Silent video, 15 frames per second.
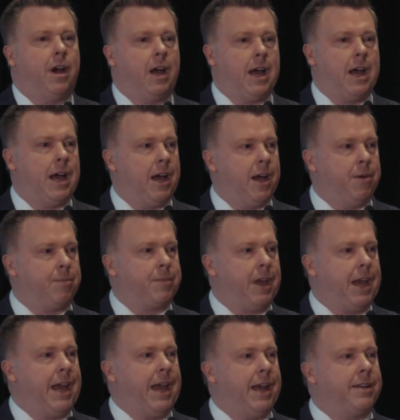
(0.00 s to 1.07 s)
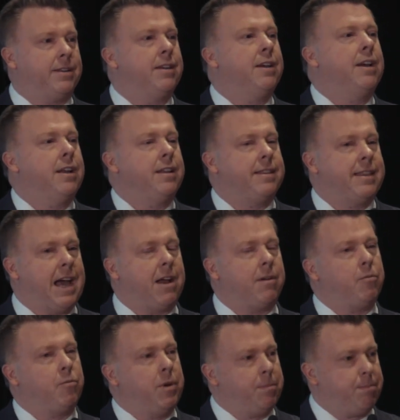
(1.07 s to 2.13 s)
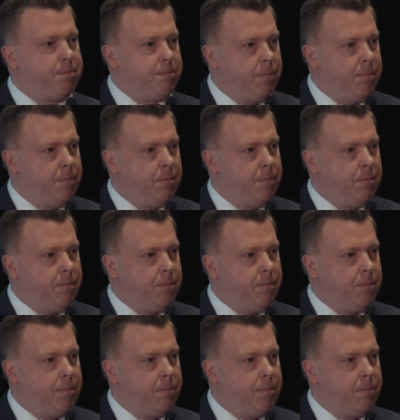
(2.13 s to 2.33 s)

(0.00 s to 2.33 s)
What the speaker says: and that would